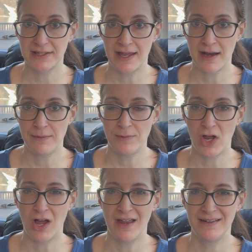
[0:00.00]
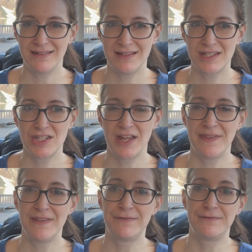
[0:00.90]
that it's not
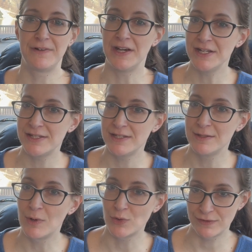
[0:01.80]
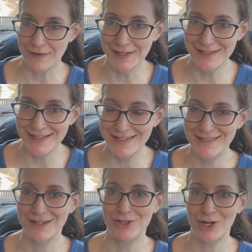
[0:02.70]
the funnest, the most fun to
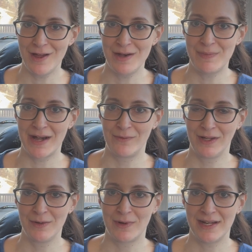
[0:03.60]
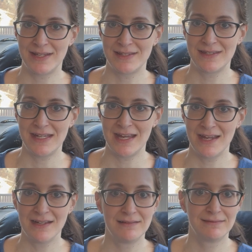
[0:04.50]
stitch on, but I really want to see
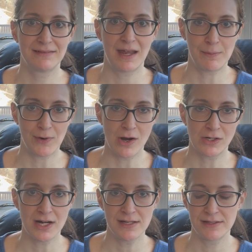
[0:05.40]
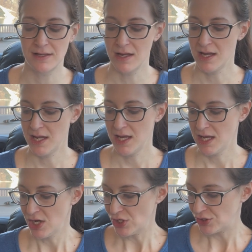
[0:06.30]
it get progress.
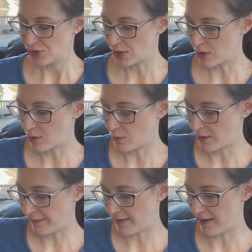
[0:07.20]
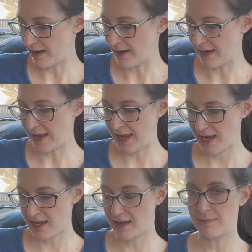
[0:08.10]
So
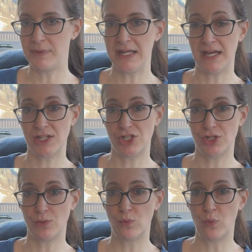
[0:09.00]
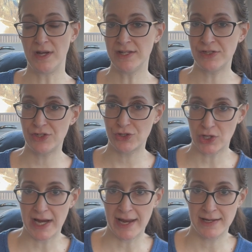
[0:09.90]
I am planning to do one
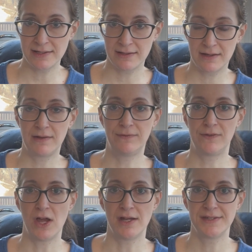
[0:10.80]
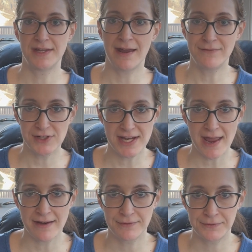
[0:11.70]
strand of floss every
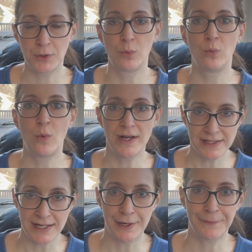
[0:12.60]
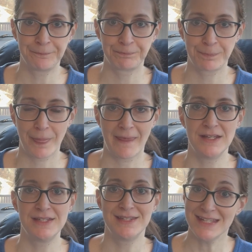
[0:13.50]
day for 1 year
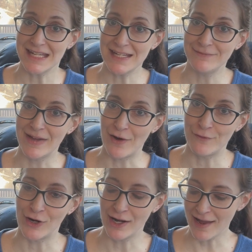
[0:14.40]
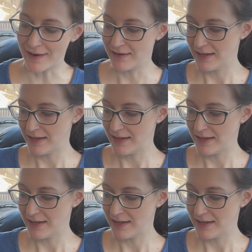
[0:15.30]
and see how far I get.